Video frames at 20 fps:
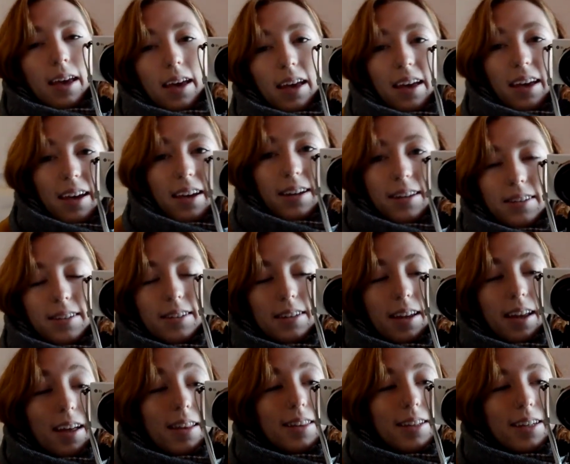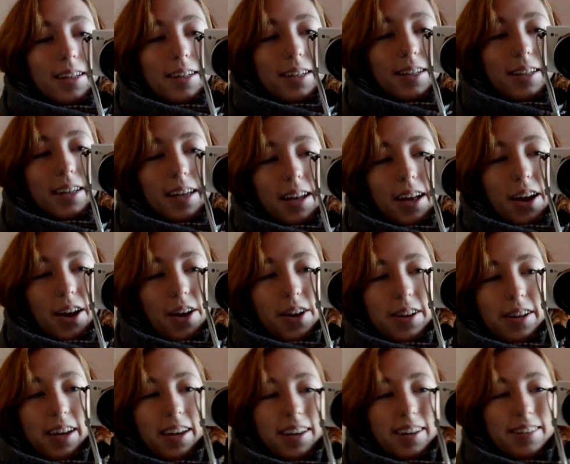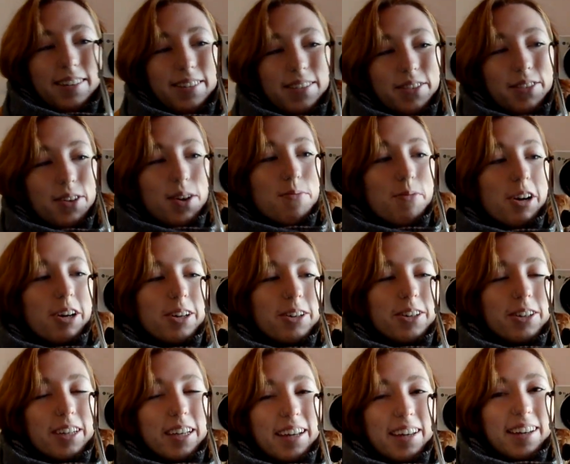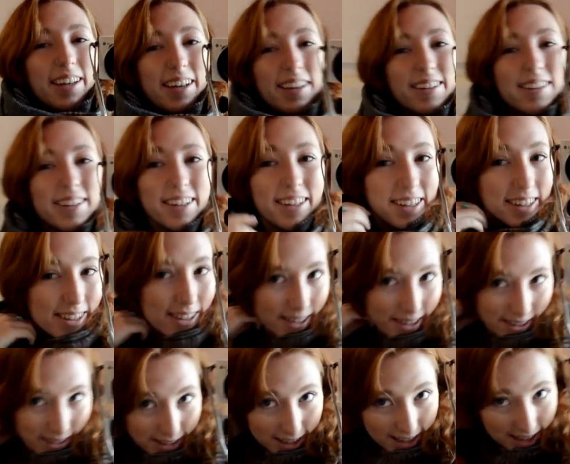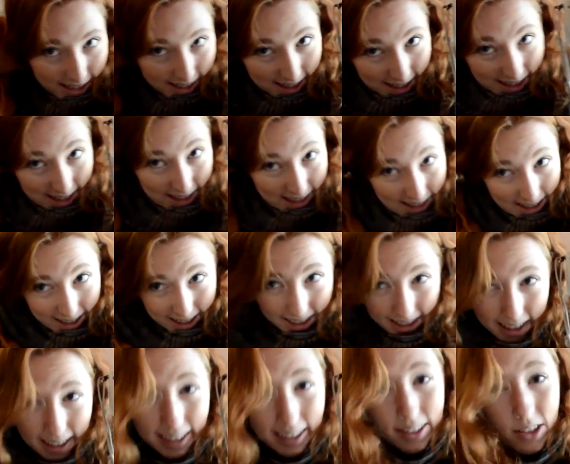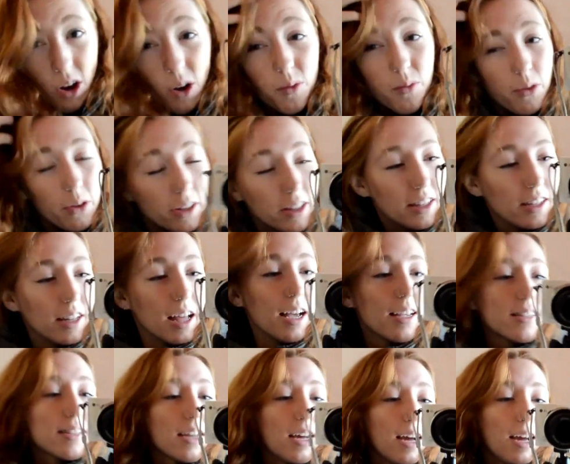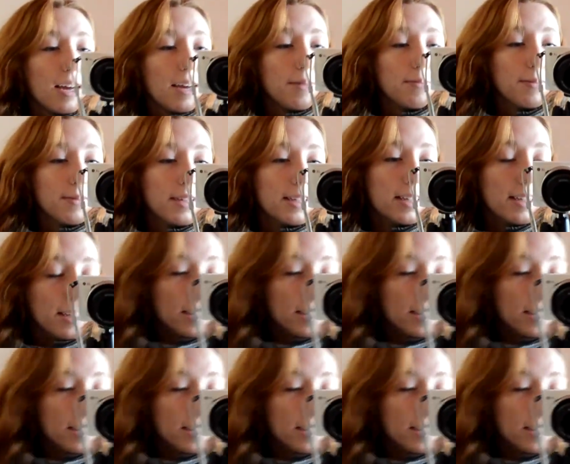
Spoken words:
and I think I'm gonna get a haircut from our girl Anna. So this is hopefully the last time